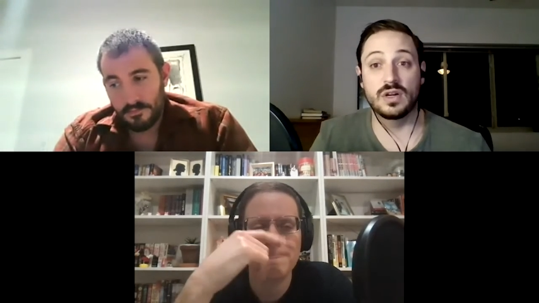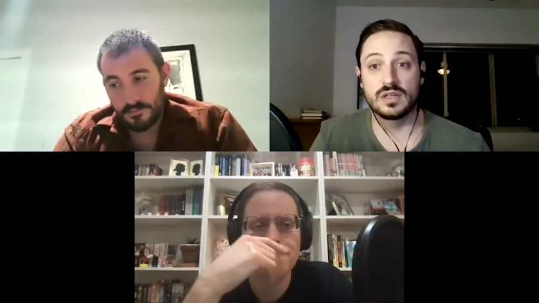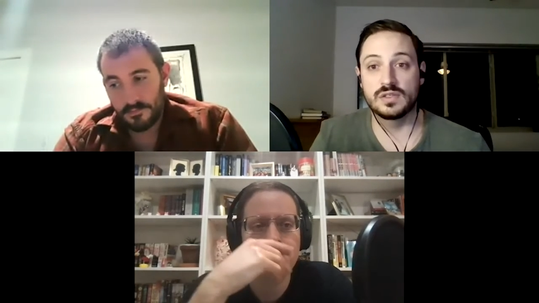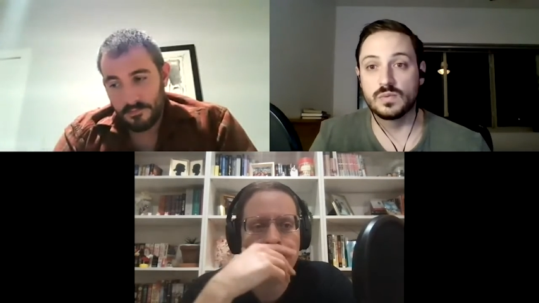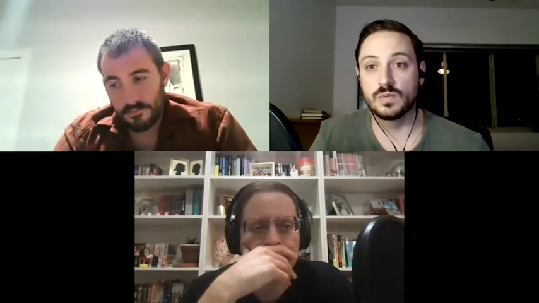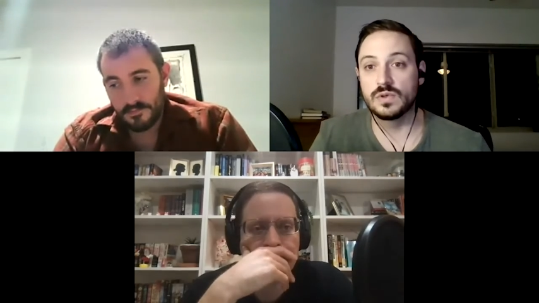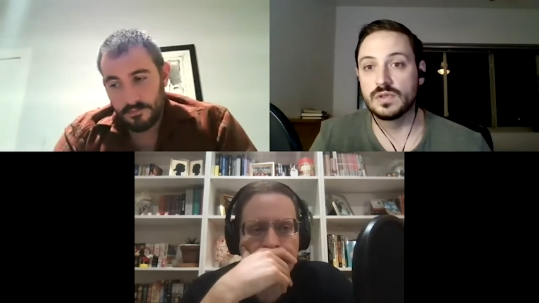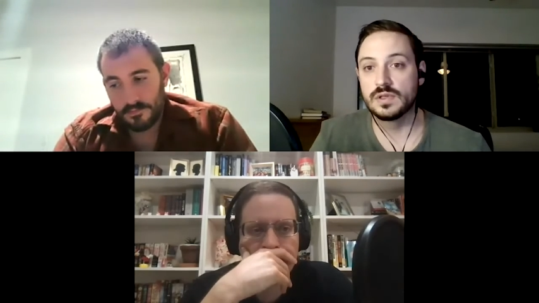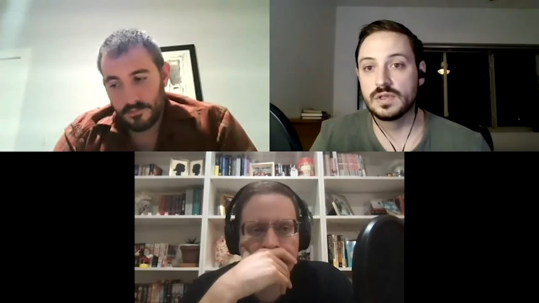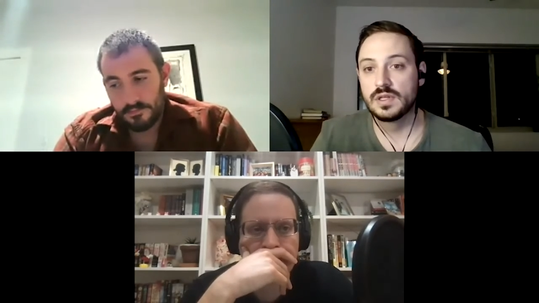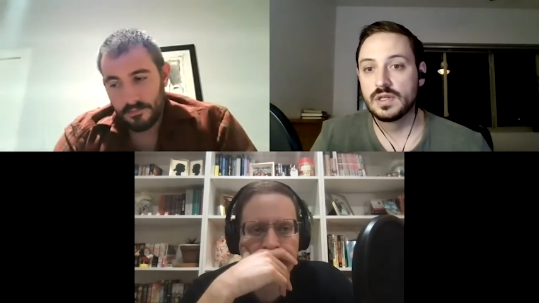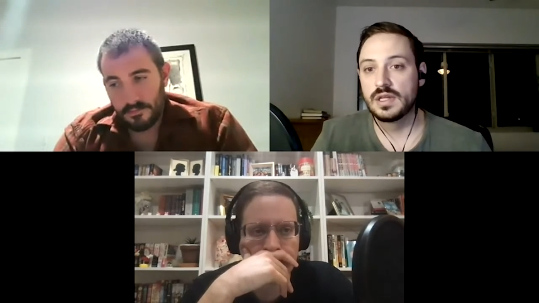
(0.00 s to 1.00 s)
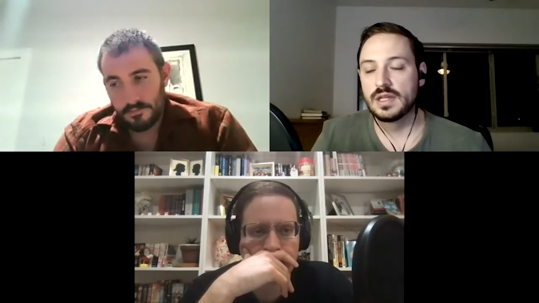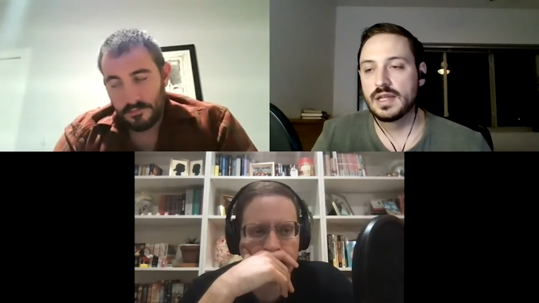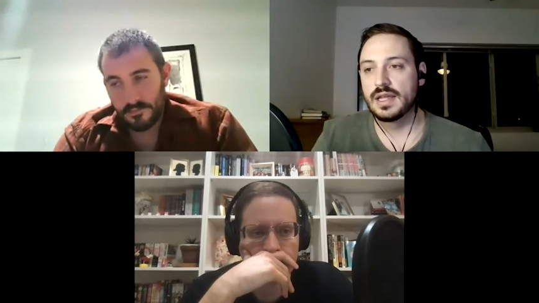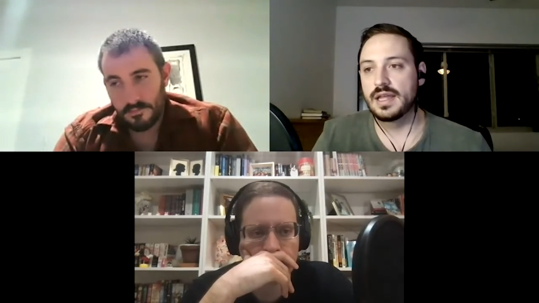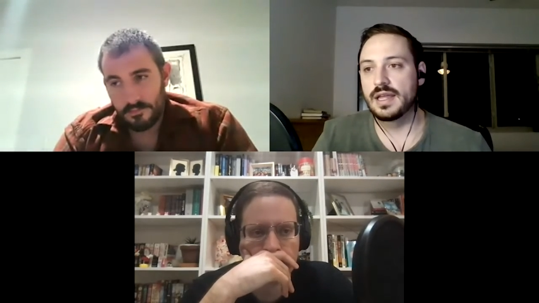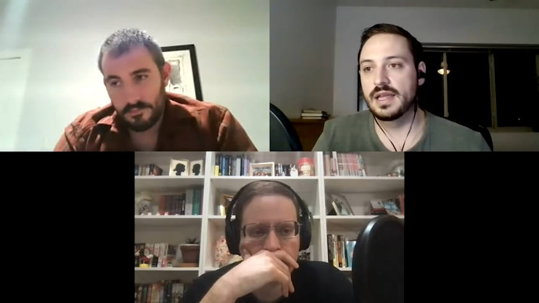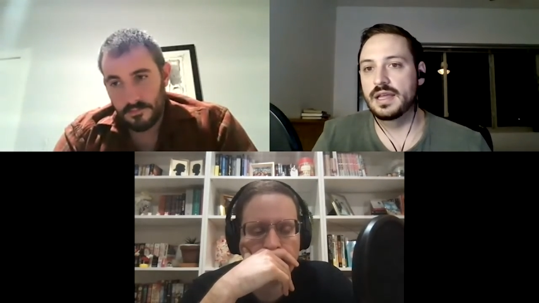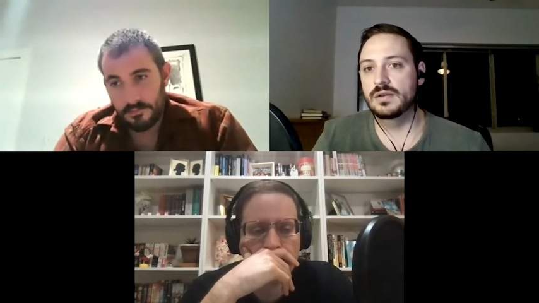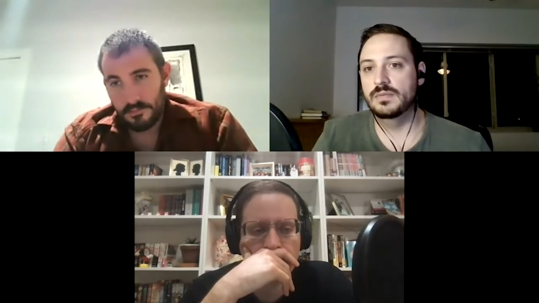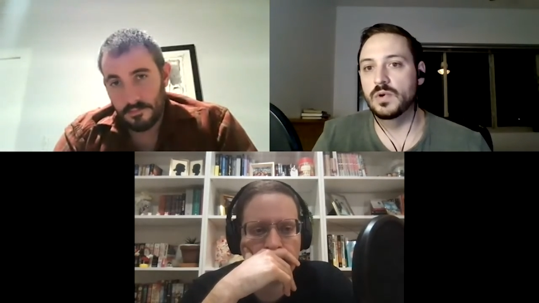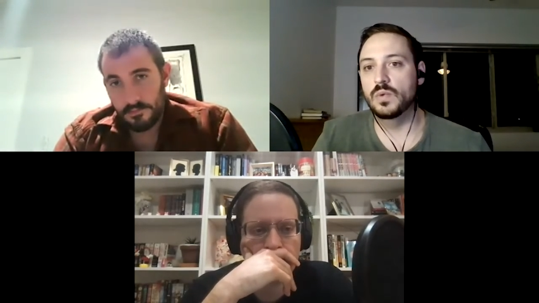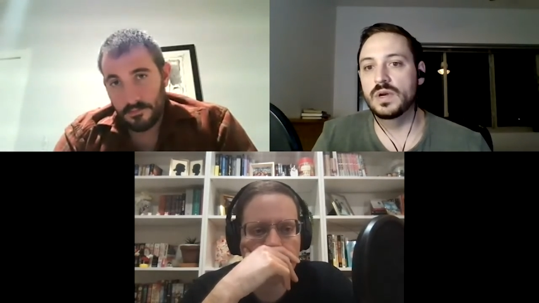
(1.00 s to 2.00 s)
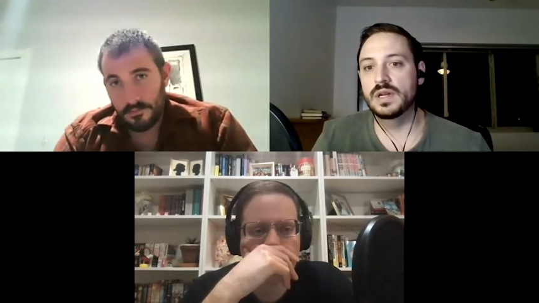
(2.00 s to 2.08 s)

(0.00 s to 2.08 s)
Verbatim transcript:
Speaker 1: across the world. And but